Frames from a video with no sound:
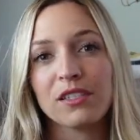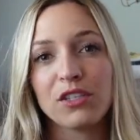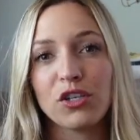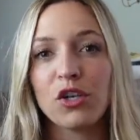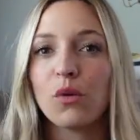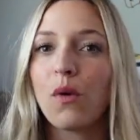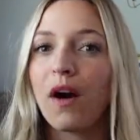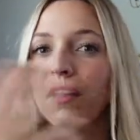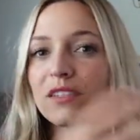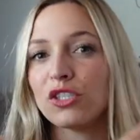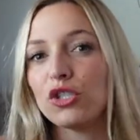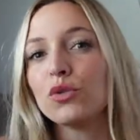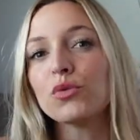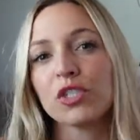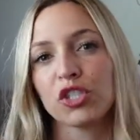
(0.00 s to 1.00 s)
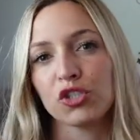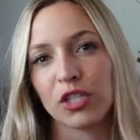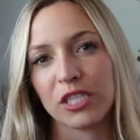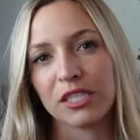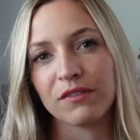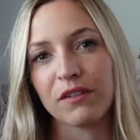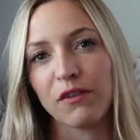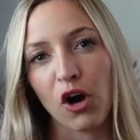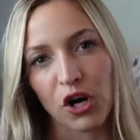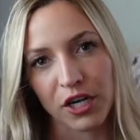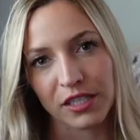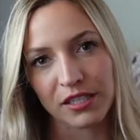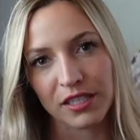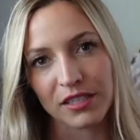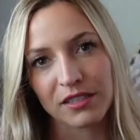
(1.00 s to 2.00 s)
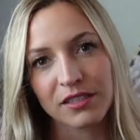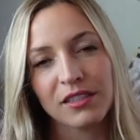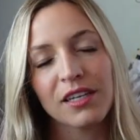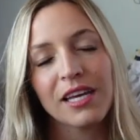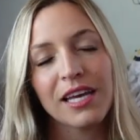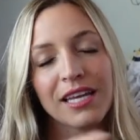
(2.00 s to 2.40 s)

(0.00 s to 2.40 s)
So you don't want too restrictive of harnesses.